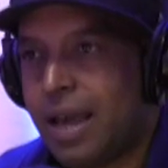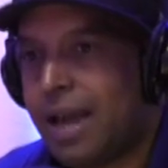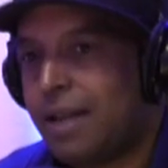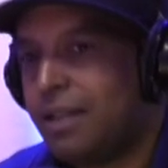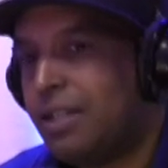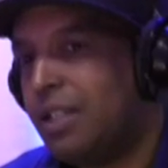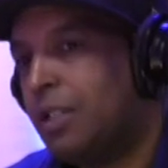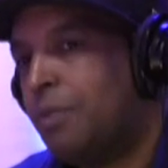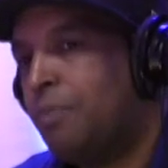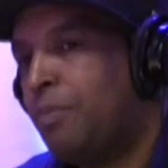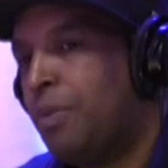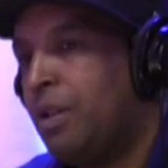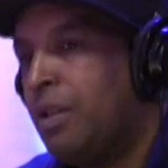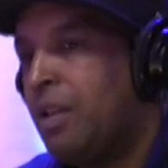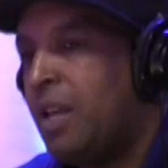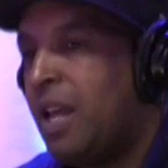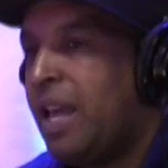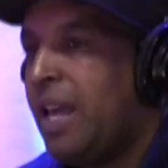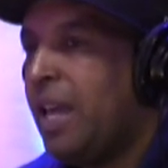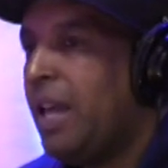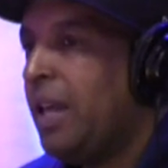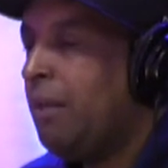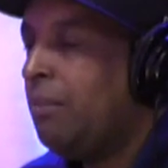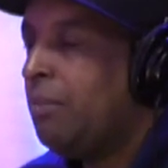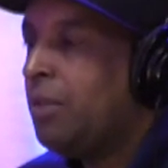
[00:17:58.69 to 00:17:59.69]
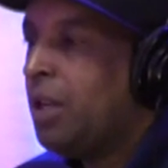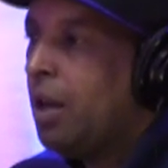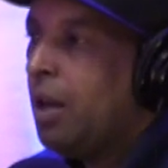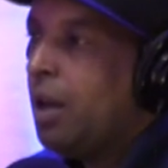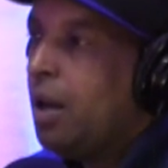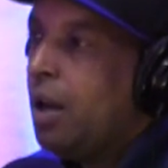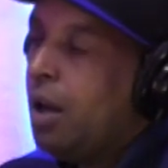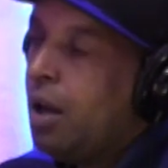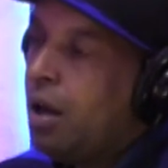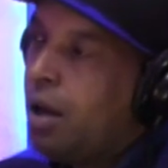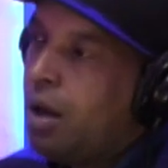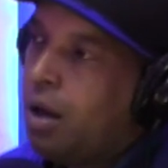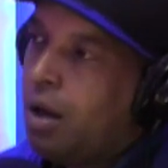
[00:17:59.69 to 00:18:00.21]
I just been named
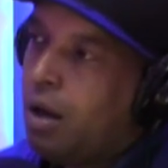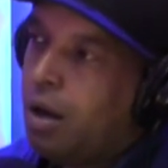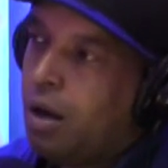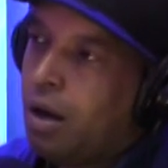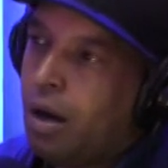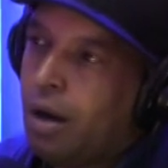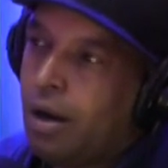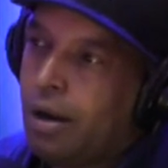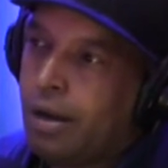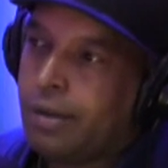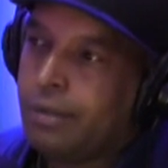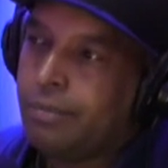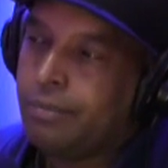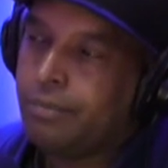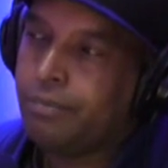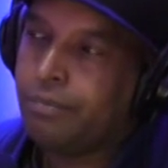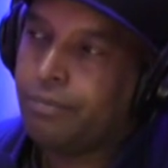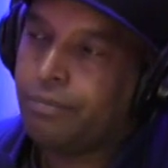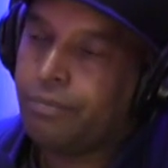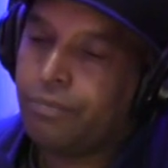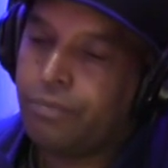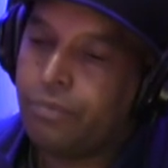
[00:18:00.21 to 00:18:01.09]
um,